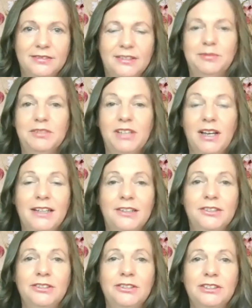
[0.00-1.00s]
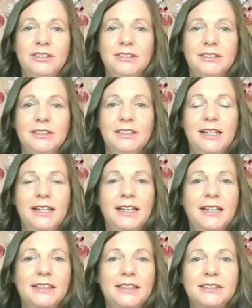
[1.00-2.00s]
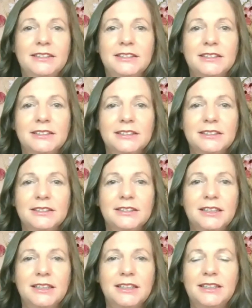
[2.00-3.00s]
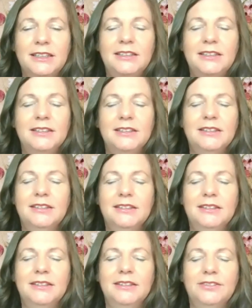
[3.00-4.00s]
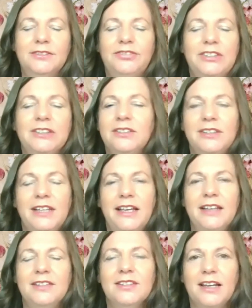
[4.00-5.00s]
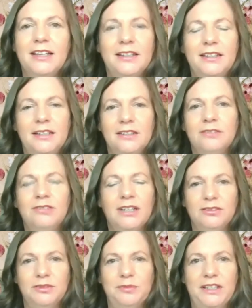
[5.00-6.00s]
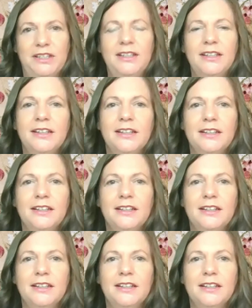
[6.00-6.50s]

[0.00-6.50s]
I'm tired, and I feel the anxiety around me,